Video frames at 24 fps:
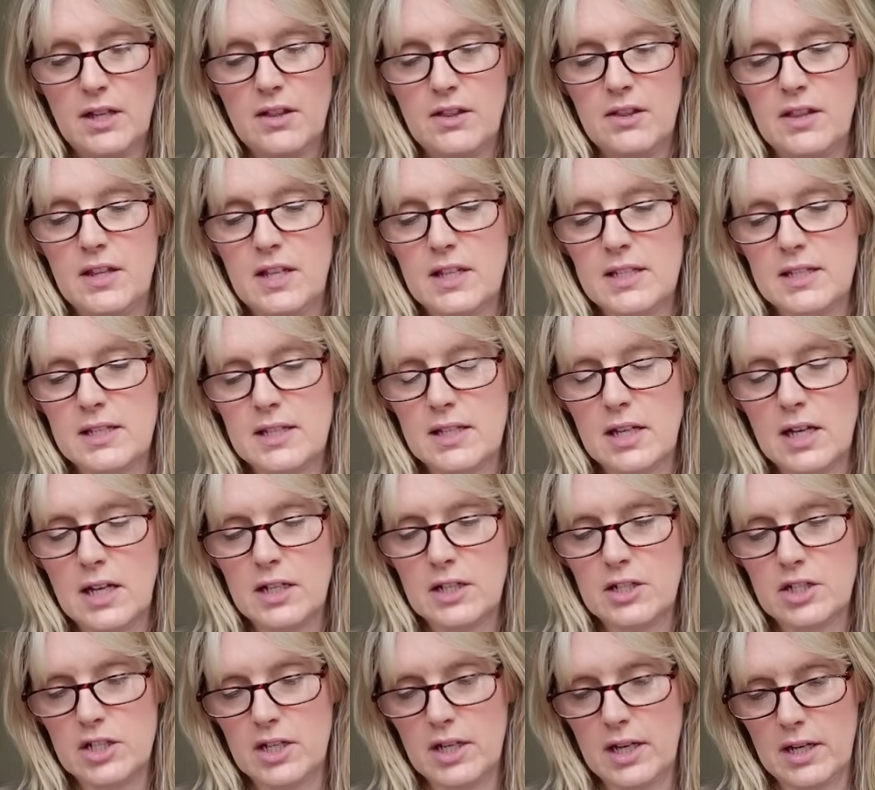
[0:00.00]
This third
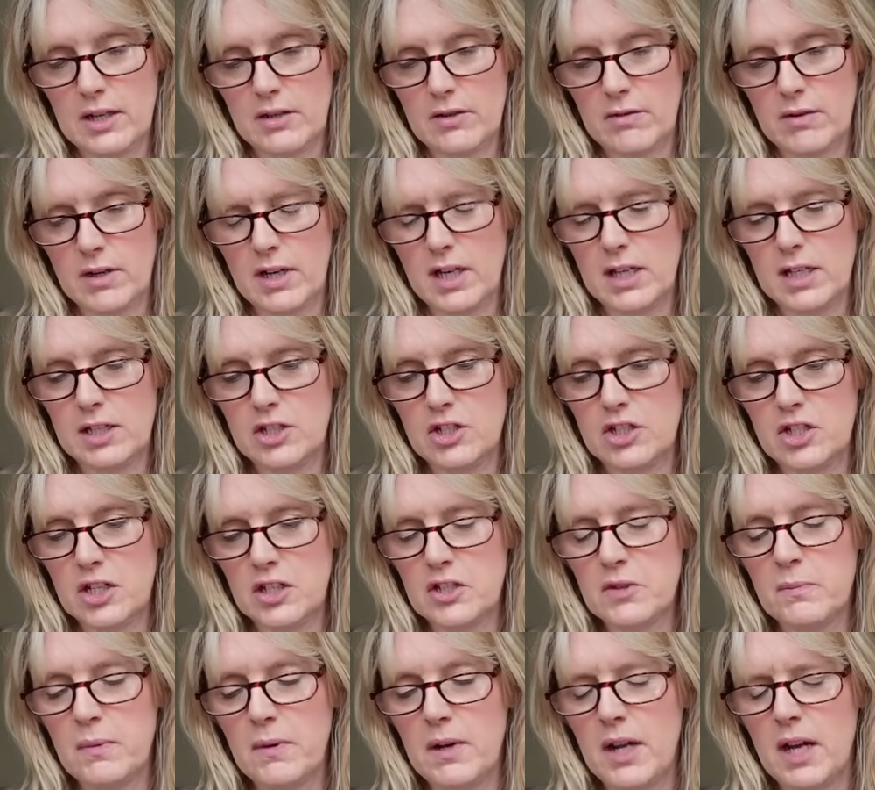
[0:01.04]
chakra is
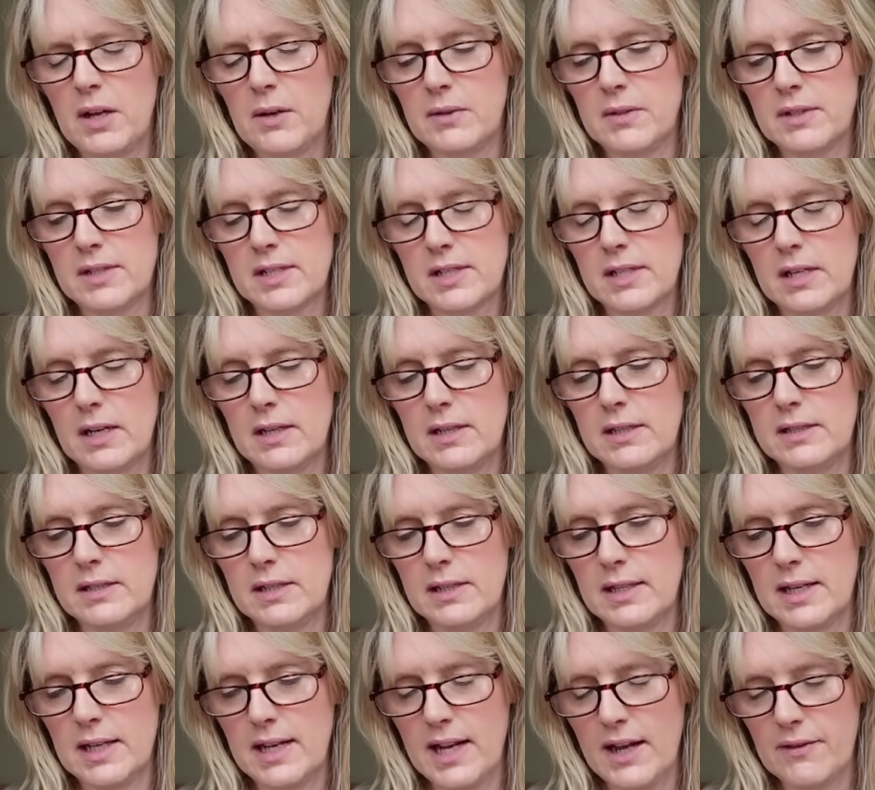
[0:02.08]
just below and slightly to
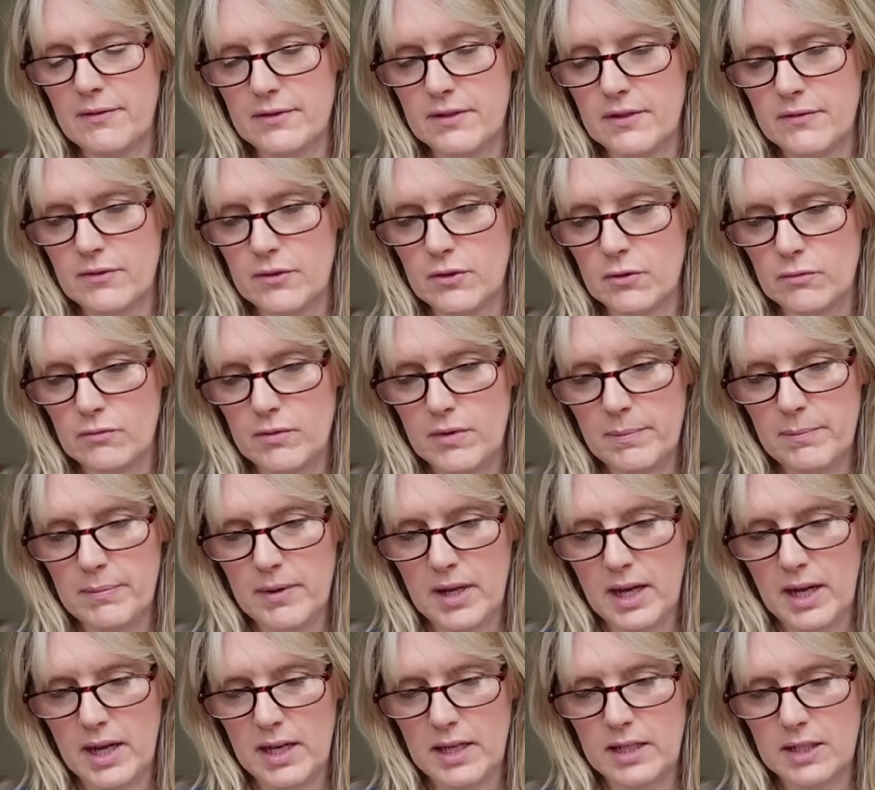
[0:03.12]
the left of your rib
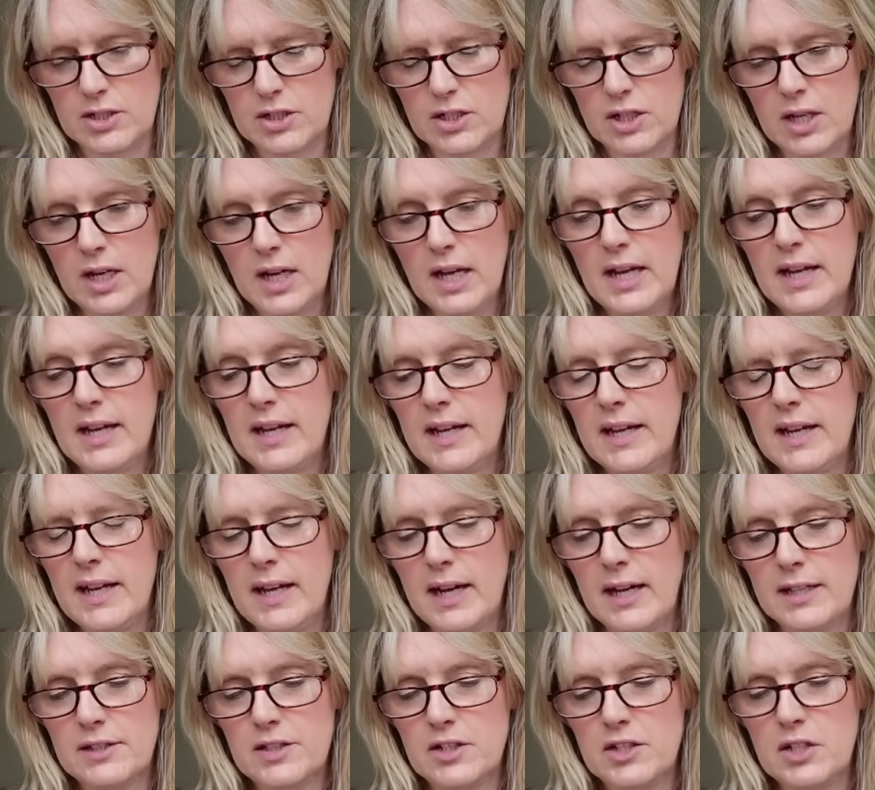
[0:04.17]
cage. It
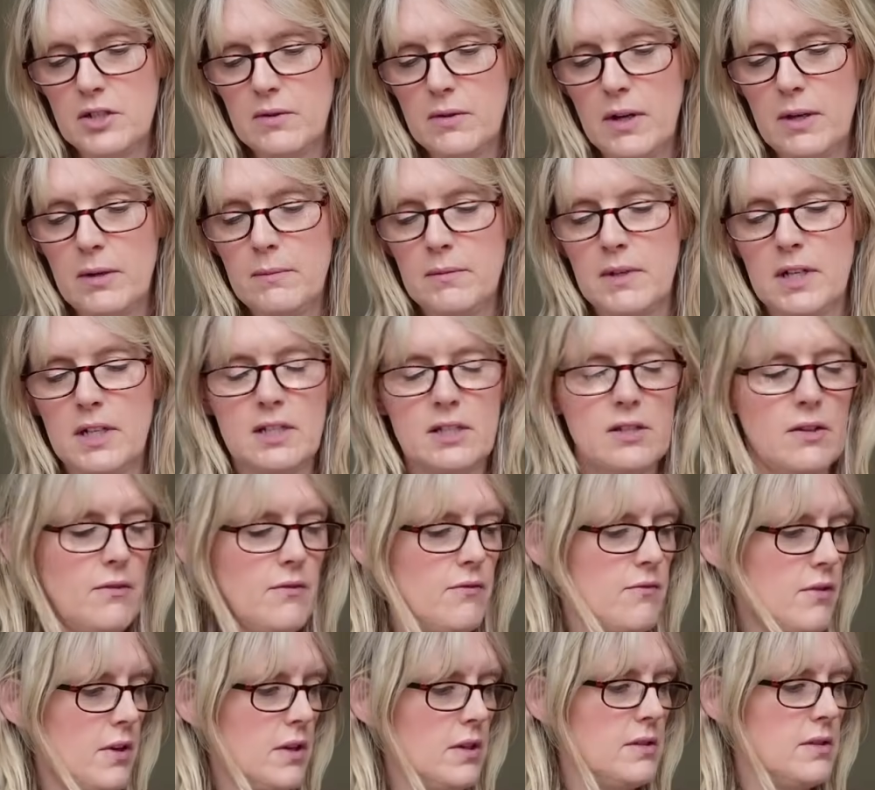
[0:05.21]
has two openings,
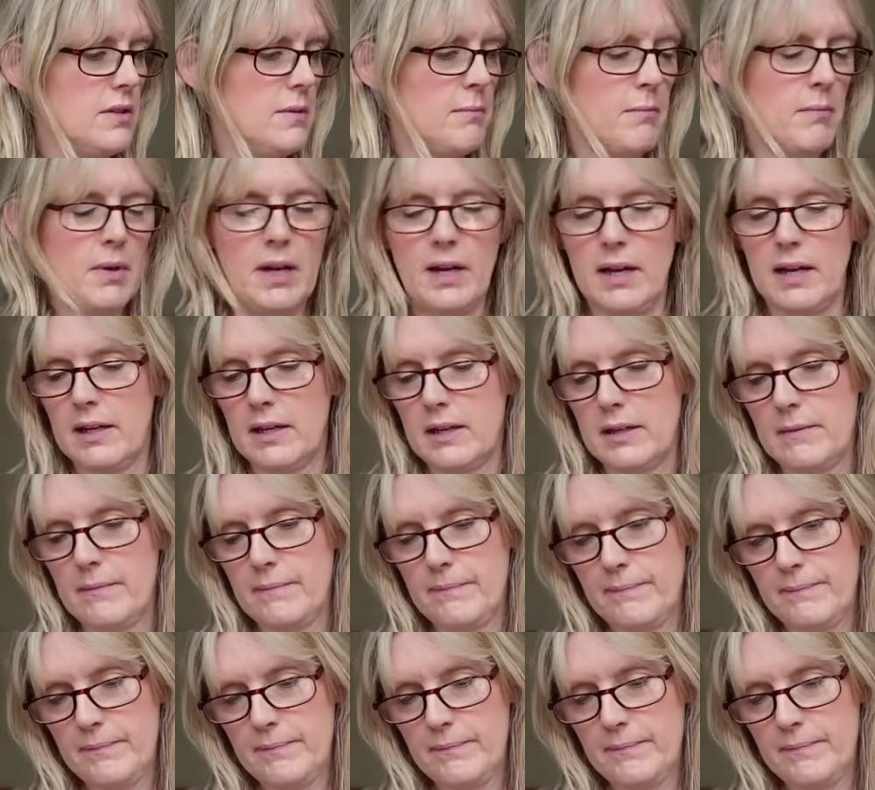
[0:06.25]
front and back.